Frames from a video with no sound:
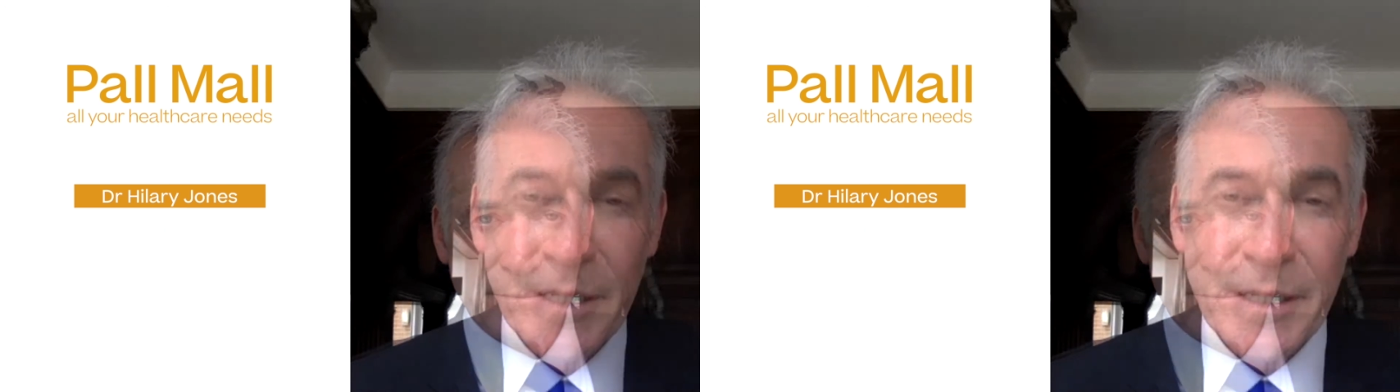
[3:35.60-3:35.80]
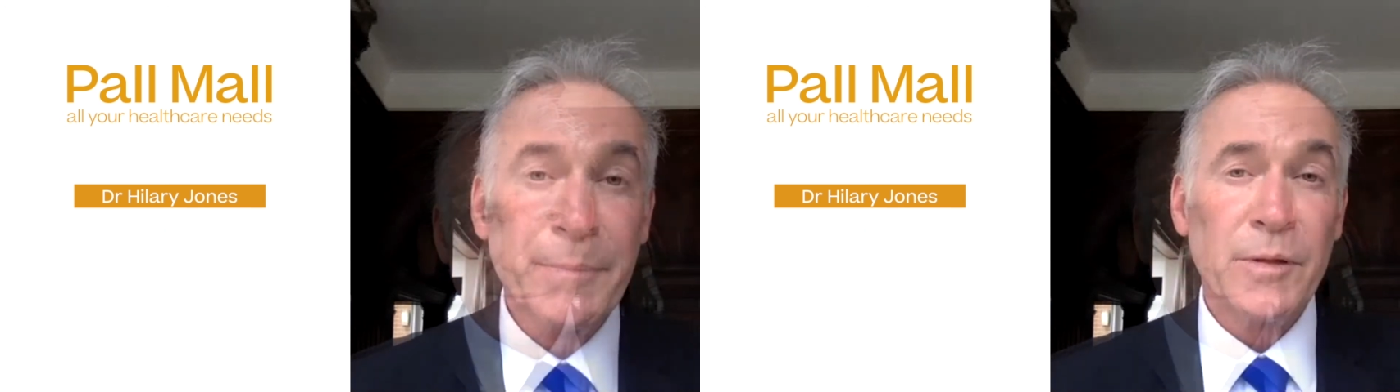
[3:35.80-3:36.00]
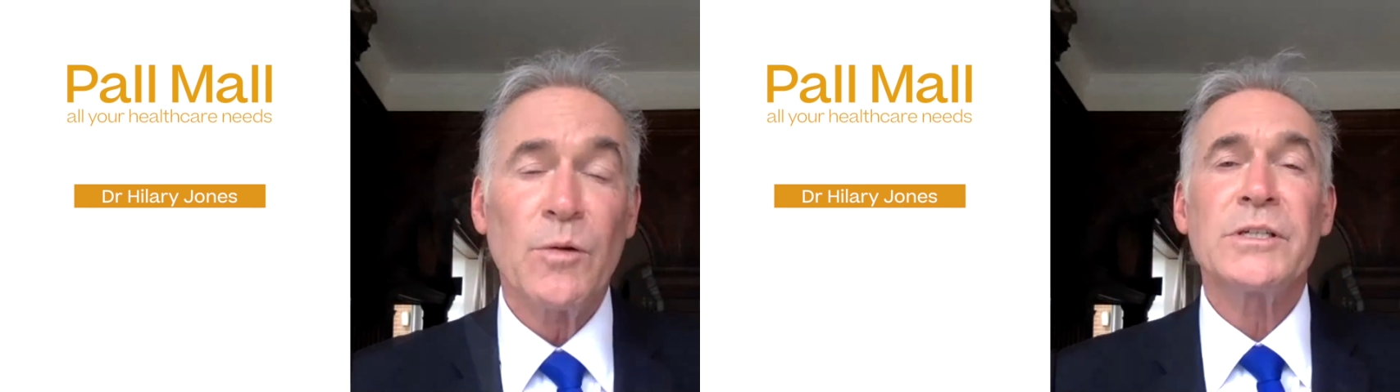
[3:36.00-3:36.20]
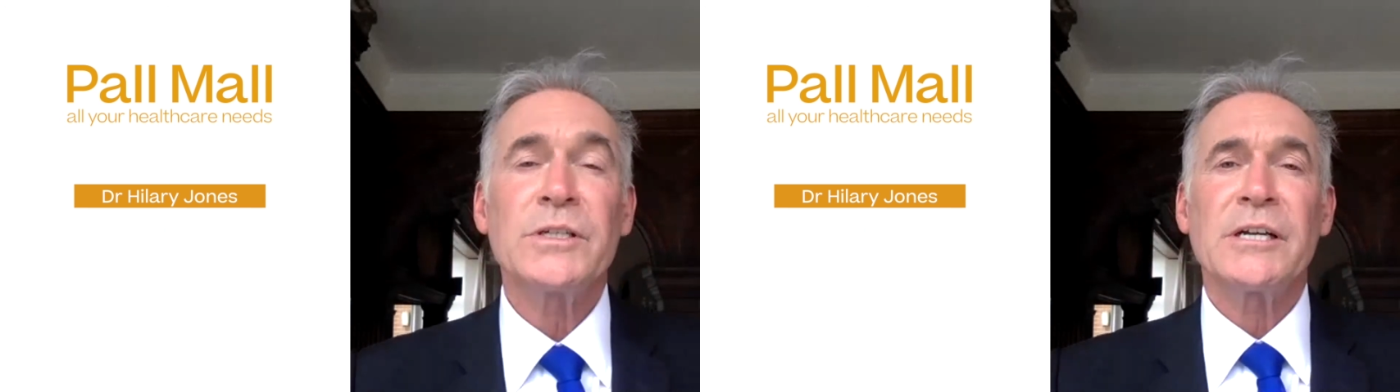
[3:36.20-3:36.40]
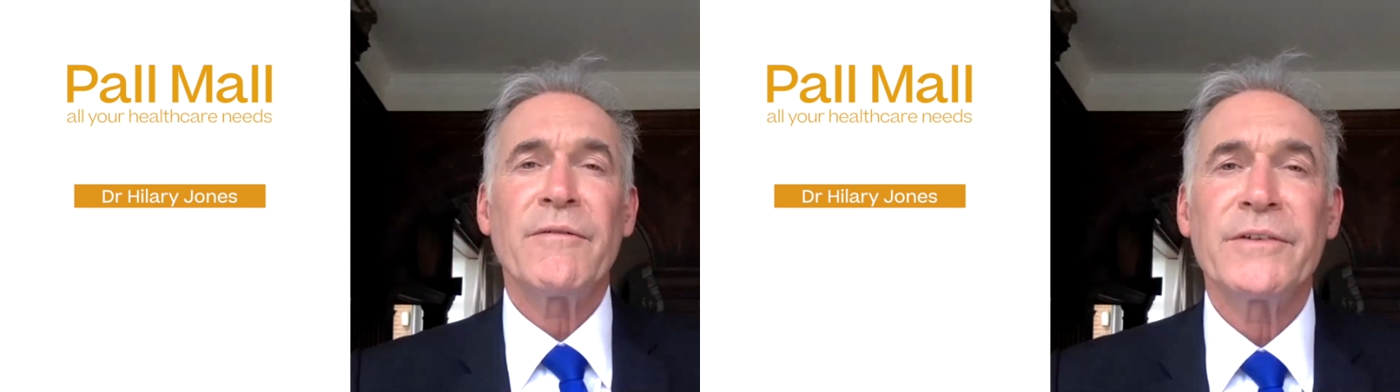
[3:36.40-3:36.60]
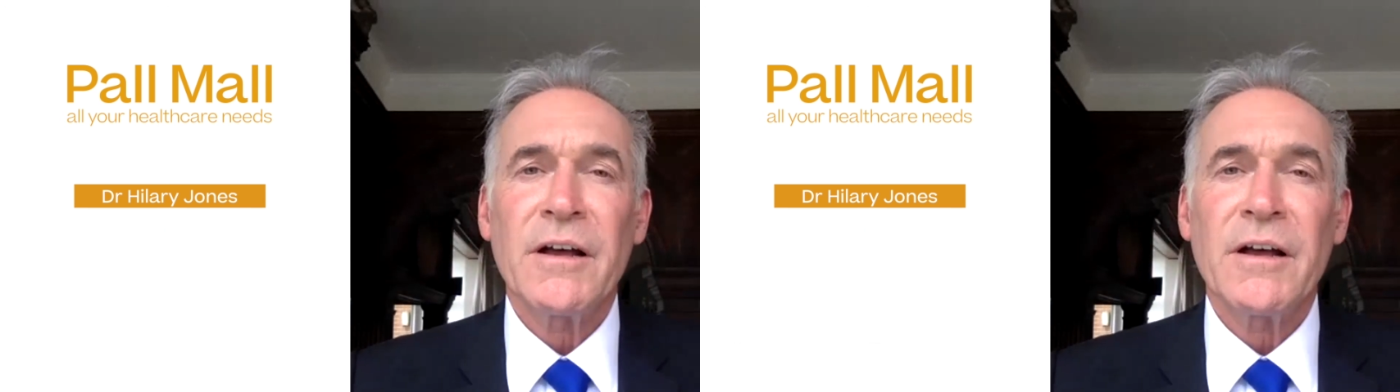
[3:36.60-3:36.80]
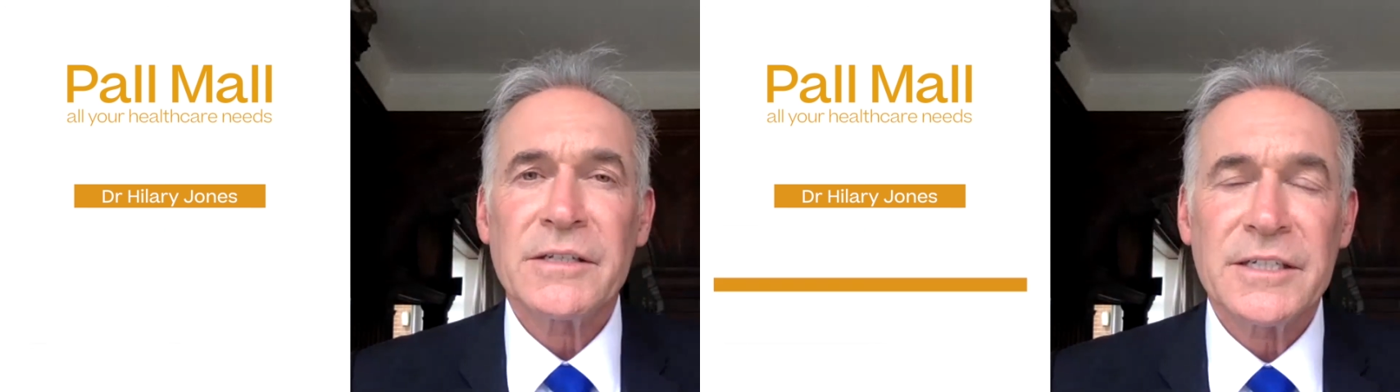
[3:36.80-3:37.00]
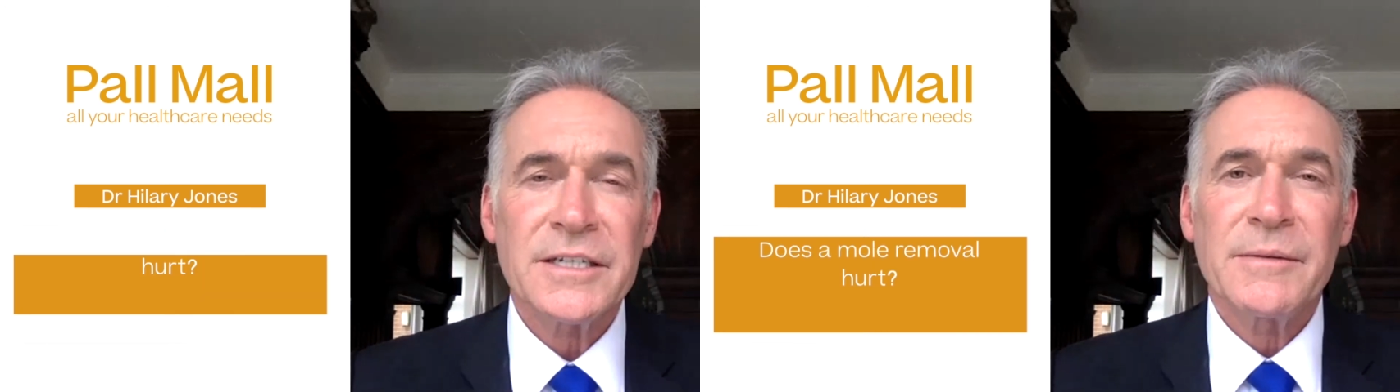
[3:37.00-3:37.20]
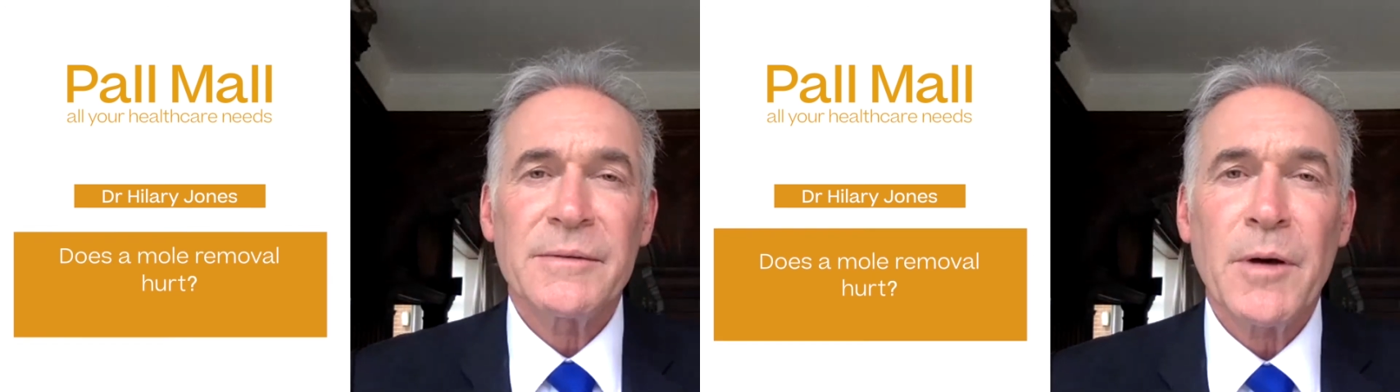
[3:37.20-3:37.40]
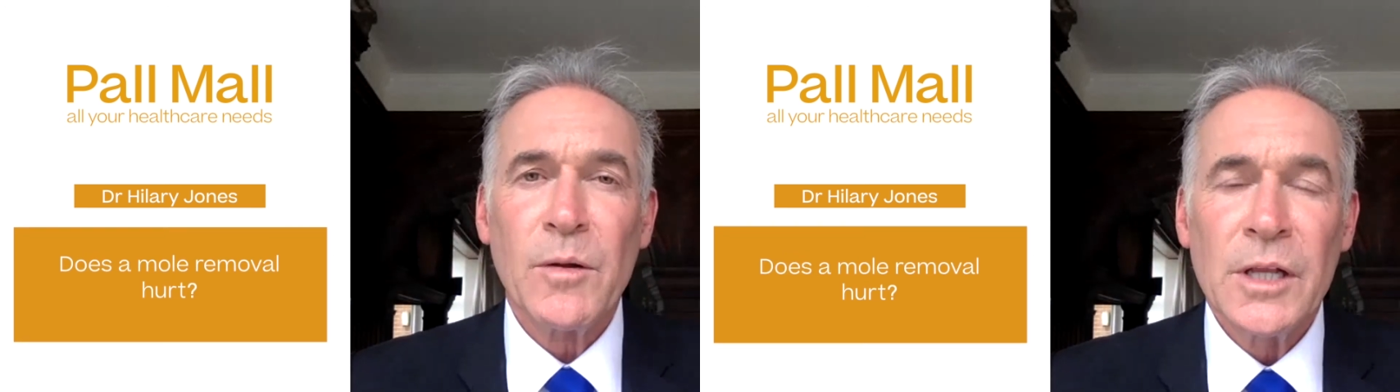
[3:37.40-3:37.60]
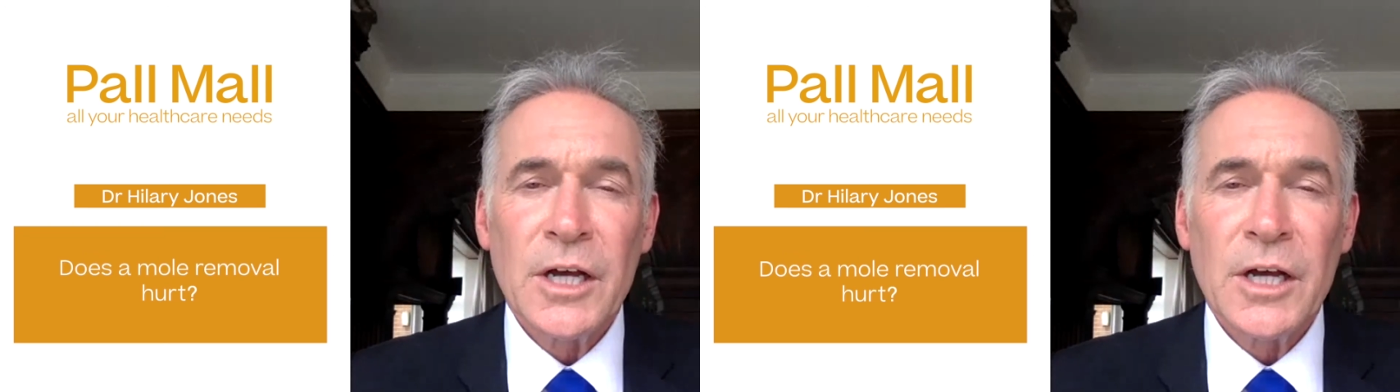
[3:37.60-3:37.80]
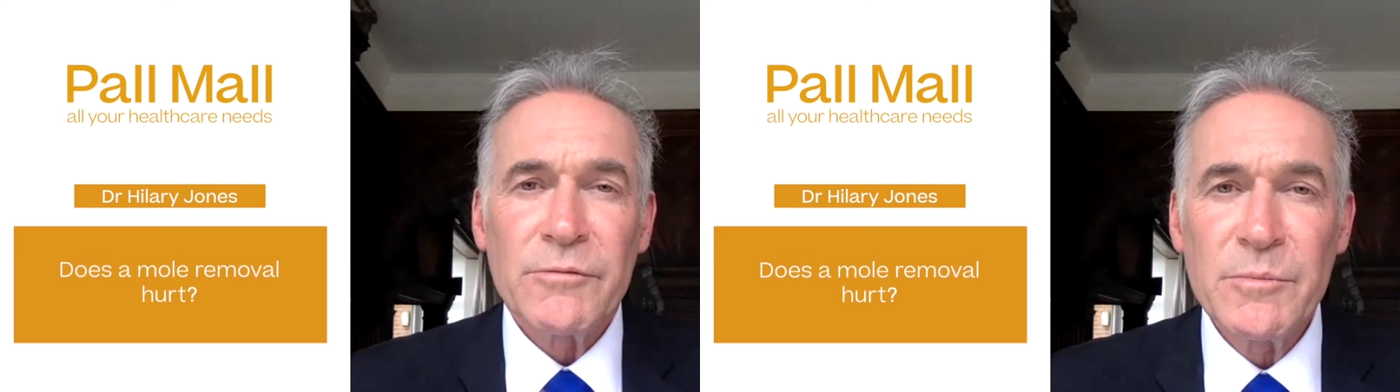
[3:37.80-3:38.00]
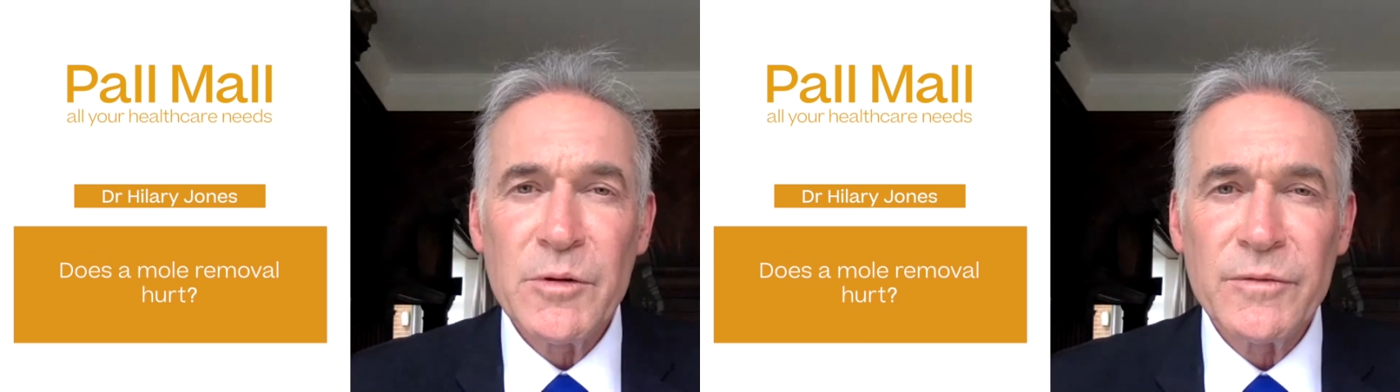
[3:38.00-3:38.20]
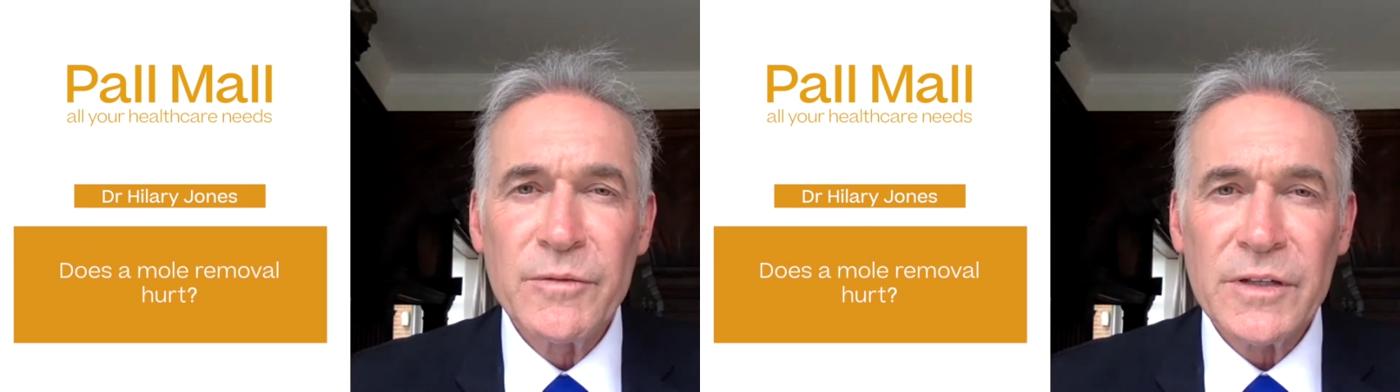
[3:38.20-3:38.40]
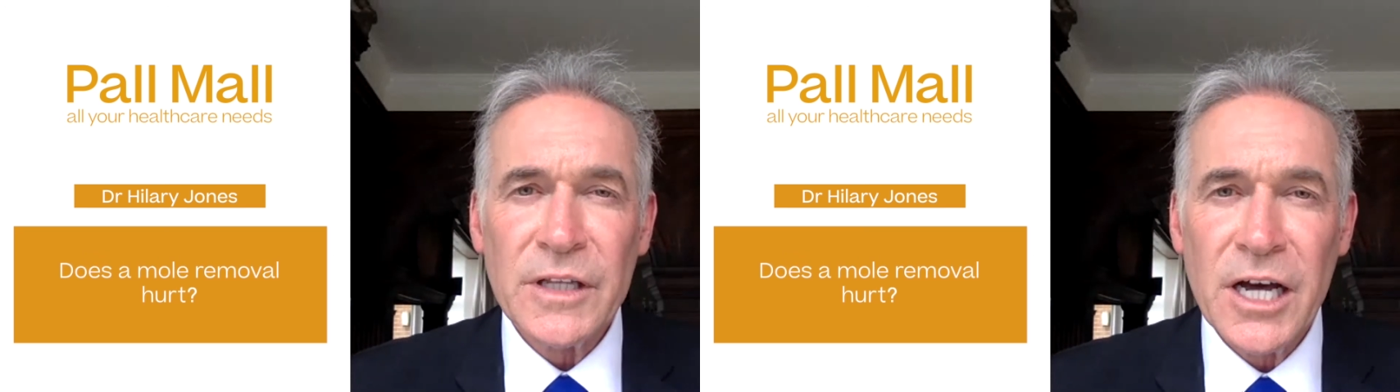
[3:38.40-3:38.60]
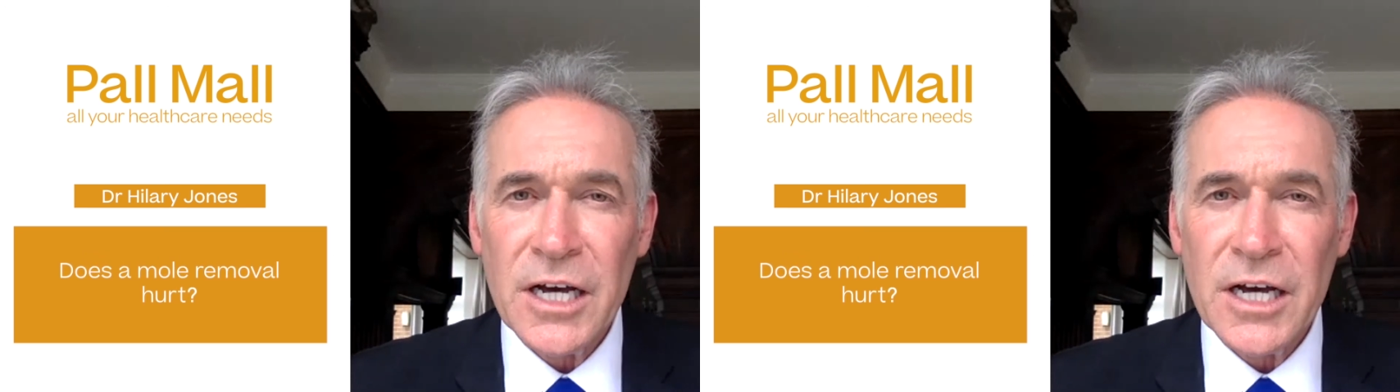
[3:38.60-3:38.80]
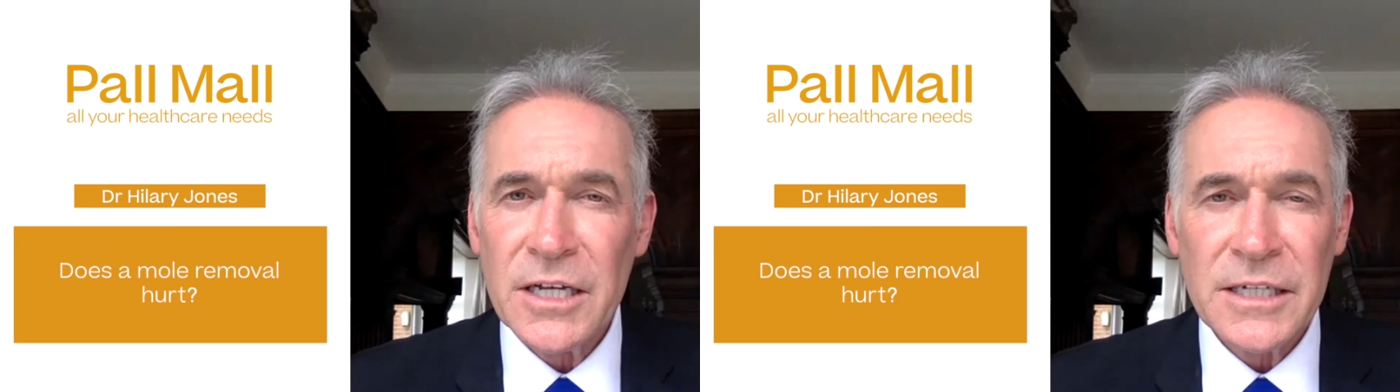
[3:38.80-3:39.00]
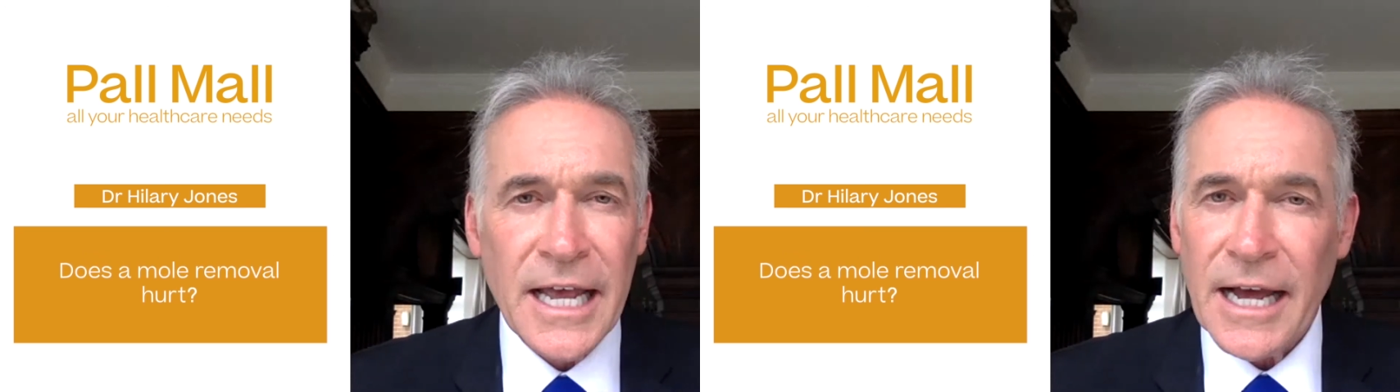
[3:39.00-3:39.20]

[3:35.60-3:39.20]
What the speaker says: People also often ask, does the mole removal hurt?